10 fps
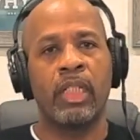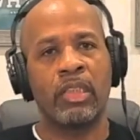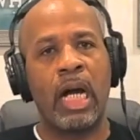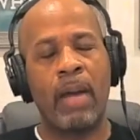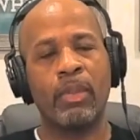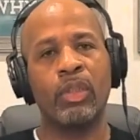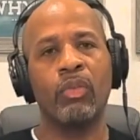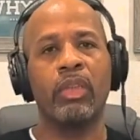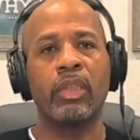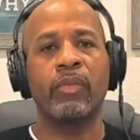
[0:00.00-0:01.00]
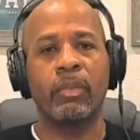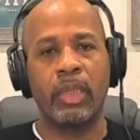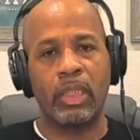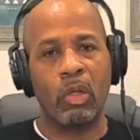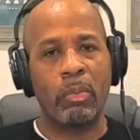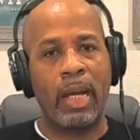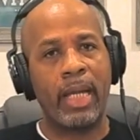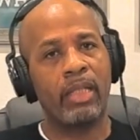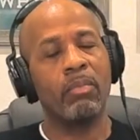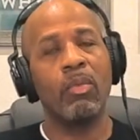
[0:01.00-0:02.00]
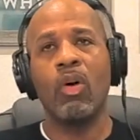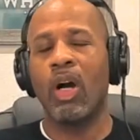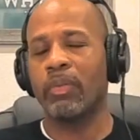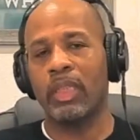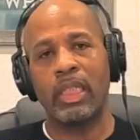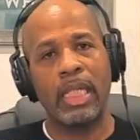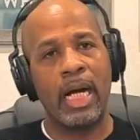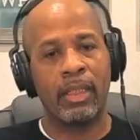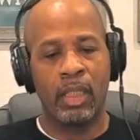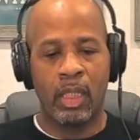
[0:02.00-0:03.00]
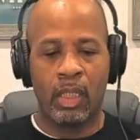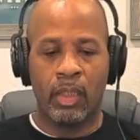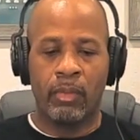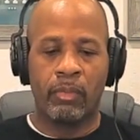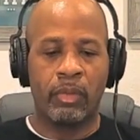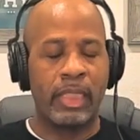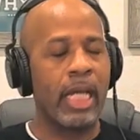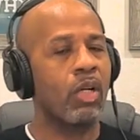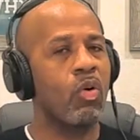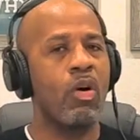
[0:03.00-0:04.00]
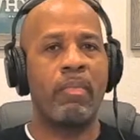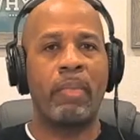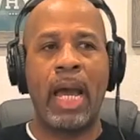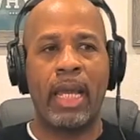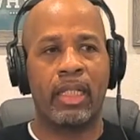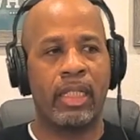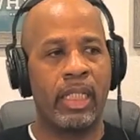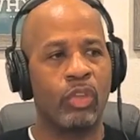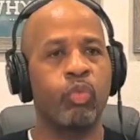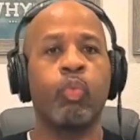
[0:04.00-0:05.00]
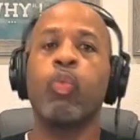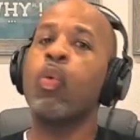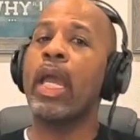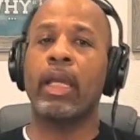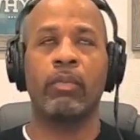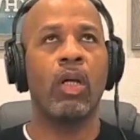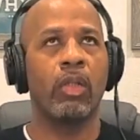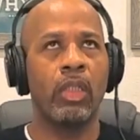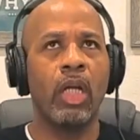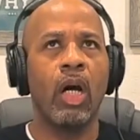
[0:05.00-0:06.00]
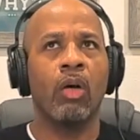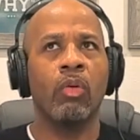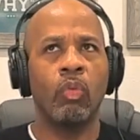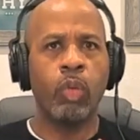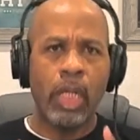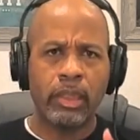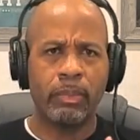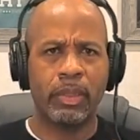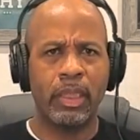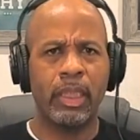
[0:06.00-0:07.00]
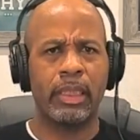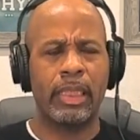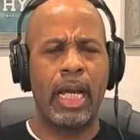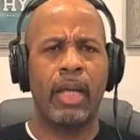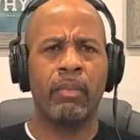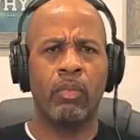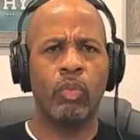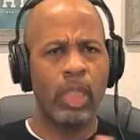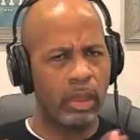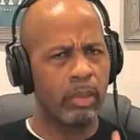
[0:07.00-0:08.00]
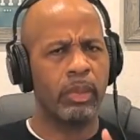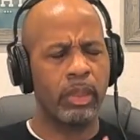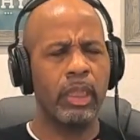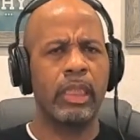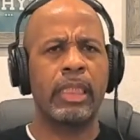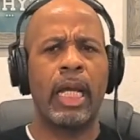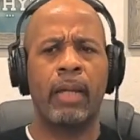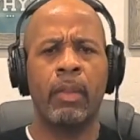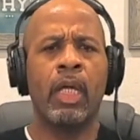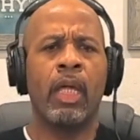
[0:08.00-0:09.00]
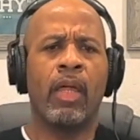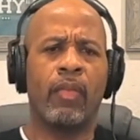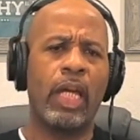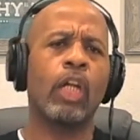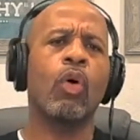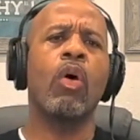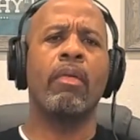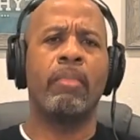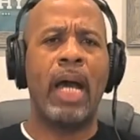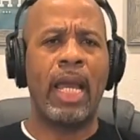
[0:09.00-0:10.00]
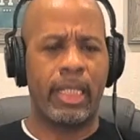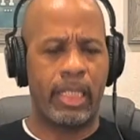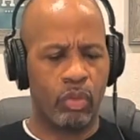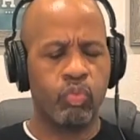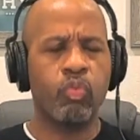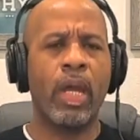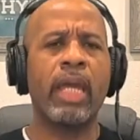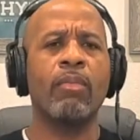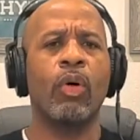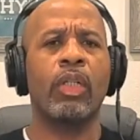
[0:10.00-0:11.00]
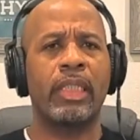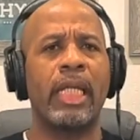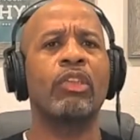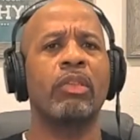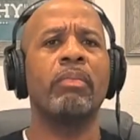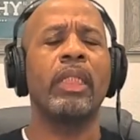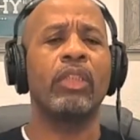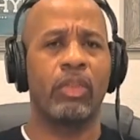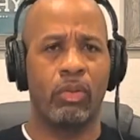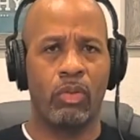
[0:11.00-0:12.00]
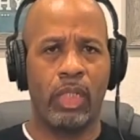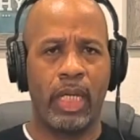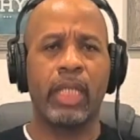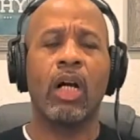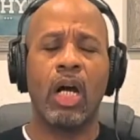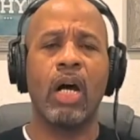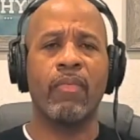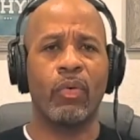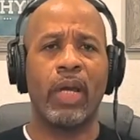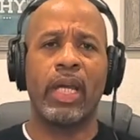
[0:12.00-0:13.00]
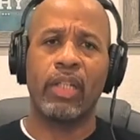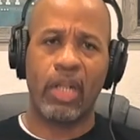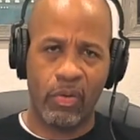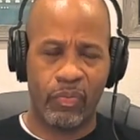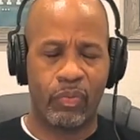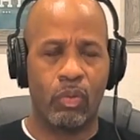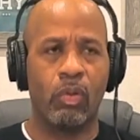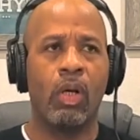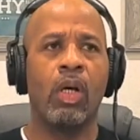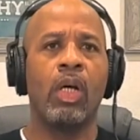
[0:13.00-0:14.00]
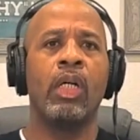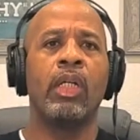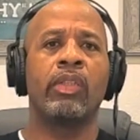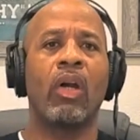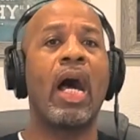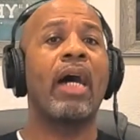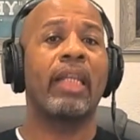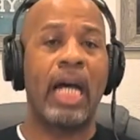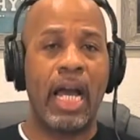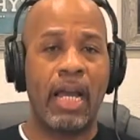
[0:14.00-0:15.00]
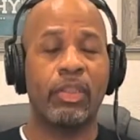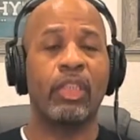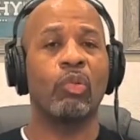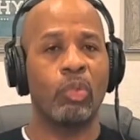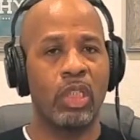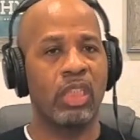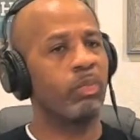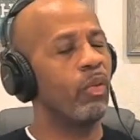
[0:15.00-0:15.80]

an opportunity for me to go back. And more often than not, that going back is 100% of the time. 100% of the time, that going back is way more detrimental and harmful and hurtful to our lives than it was